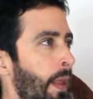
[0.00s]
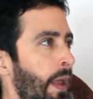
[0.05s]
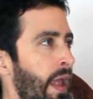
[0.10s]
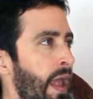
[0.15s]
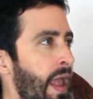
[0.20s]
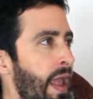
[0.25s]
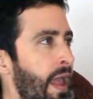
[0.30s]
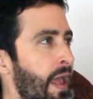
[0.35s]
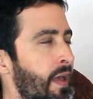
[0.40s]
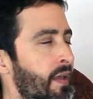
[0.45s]

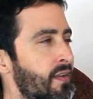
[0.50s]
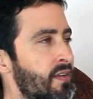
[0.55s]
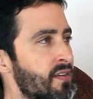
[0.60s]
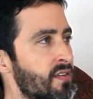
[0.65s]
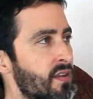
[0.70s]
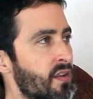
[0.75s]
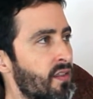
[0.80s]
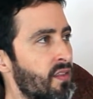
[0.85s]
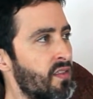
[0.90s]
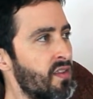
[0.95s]

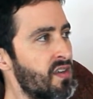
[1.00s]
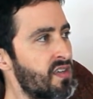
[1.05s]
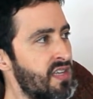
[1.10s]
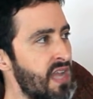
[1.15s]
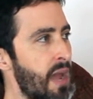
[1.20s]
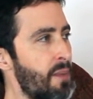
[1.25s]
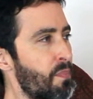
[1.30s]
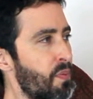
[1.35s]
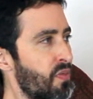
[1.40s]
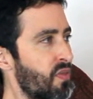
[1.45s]
and the
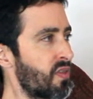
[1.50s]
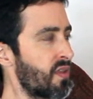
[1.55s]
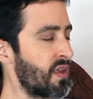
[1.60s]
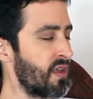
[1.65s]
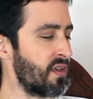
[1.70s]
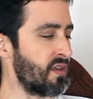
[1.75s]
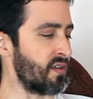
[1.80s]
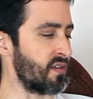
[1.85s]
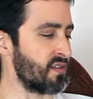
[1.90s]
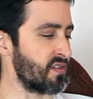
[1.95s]
depth
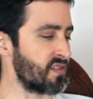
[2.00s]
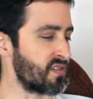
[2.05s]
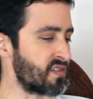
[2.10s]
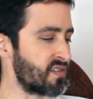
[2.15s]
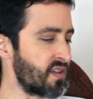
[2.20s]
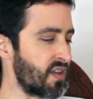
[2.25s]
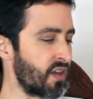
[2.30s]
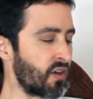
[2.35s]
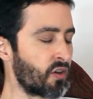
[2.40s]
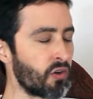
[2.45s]

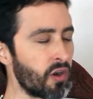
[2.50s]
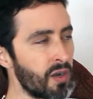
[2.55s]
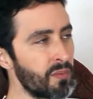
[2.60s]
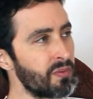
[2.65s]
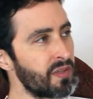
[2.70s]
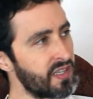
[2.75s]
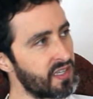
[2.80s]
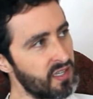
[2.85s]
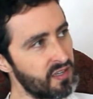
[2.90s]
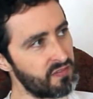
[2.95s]
is
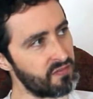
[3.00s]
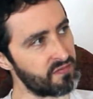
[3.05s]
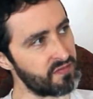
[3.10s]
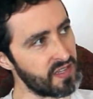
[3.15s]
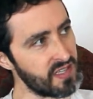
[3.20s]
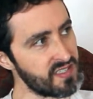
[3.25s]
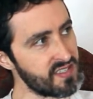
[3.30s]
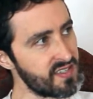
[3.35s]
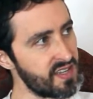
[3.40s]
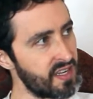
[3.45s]
incredibly
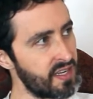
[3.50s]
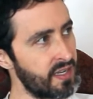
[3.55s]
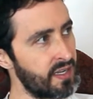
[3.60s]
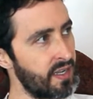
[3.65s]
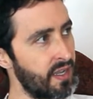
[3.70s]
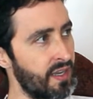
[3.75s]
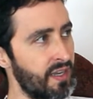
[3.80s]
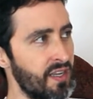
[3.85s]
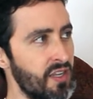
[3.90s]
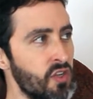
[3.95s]

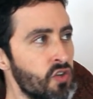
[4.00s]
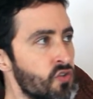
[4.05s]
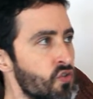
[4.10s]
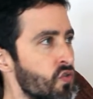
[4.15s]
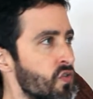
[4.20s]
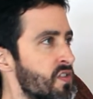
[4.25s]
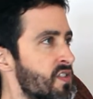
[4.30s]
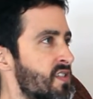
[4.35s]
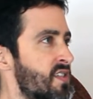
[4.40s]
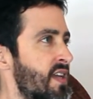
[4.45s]
convincing and
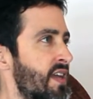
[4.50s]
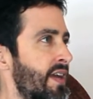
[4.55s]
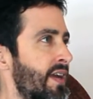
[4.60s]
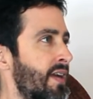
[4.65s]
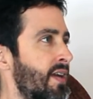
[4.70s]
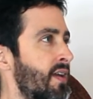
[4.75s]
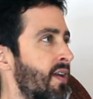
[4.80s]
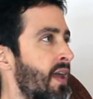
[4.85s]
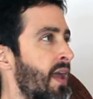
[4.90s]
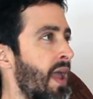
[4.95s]

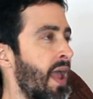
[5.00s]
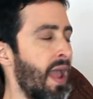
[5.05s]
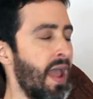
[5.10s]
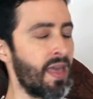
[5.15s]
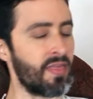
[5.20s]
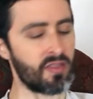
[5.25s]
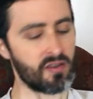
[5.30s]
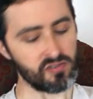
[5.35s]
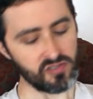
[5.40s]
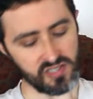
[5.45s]
interesting.
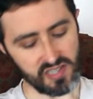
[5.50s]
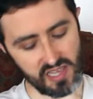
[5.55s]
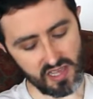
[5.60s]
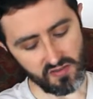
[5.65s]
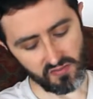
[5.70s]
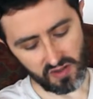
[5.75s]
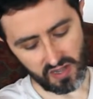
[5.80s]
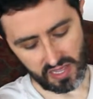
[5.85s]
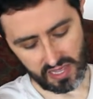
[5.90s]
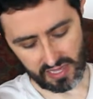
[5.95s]
And there's
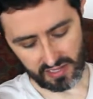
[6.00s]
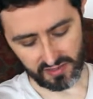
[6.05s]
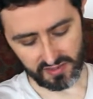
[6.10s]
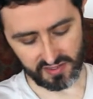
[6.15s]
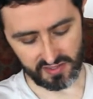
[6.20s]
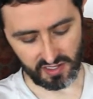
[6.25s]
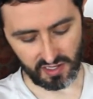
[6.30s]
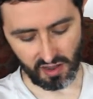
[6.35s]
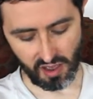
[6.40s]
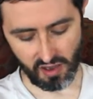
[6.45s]
even
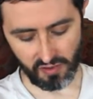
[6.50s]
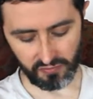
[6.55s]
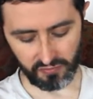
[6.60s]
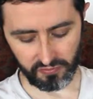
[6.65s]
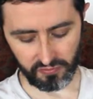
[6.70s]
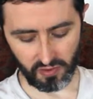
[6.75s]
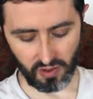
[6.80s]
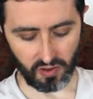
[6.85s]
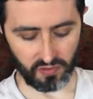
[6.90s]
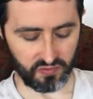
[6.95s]
hints
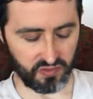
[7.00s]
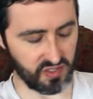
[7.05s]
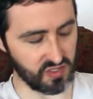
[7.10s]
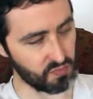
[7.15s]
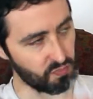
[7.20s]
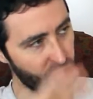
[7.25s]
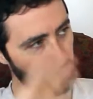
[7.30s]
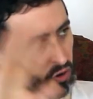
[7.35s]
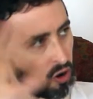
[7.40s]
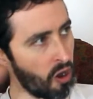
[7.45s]
enough of
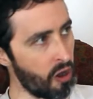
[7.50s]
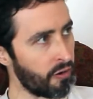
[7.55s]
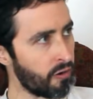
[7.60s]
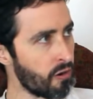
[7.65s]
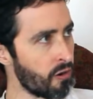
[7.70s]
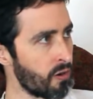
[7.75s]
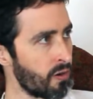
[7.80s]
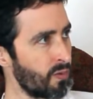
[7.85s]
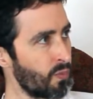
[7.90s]
this broader